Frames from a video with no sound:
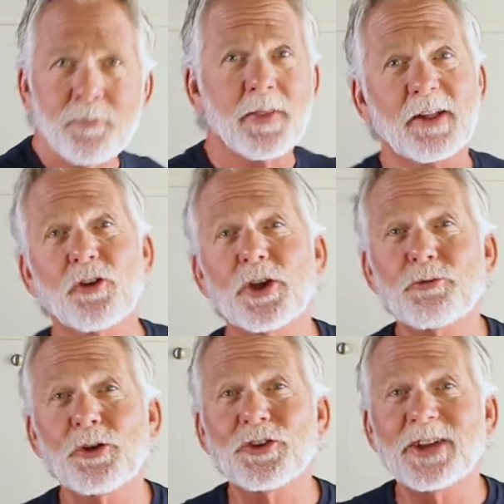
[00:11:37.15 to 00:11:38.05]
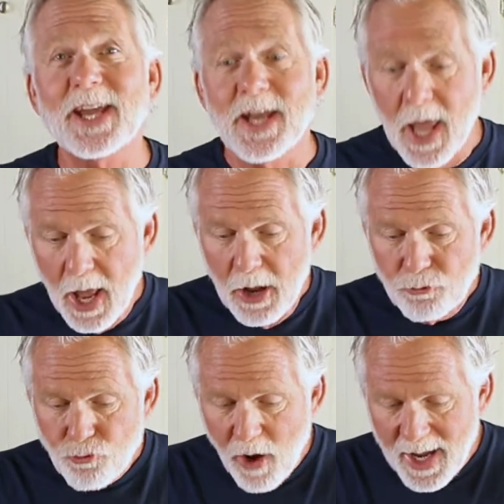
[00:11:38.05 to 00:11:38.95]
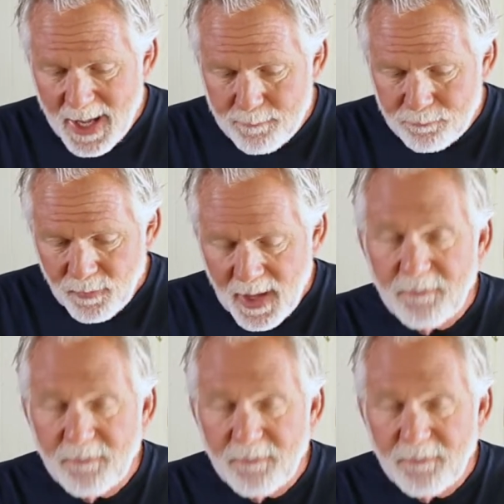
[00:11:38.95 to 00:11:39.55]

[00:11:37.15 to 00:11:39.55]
That's all you really need. Try it.